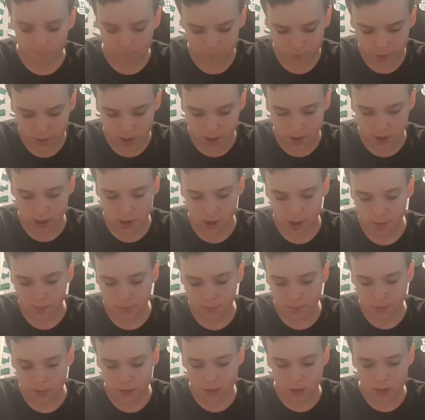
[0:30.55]
It
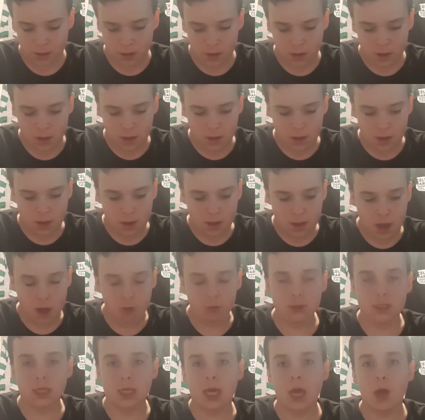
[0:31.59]

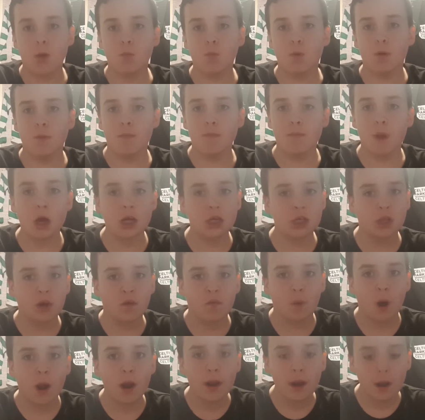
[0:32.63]
was a game we must have
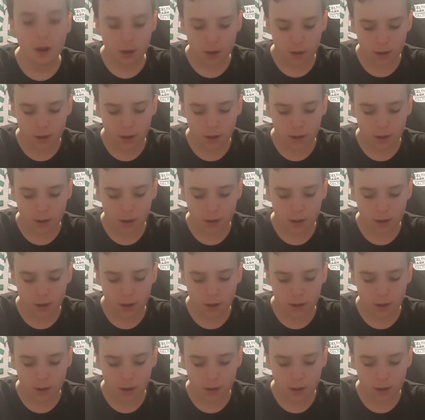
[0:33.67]
won.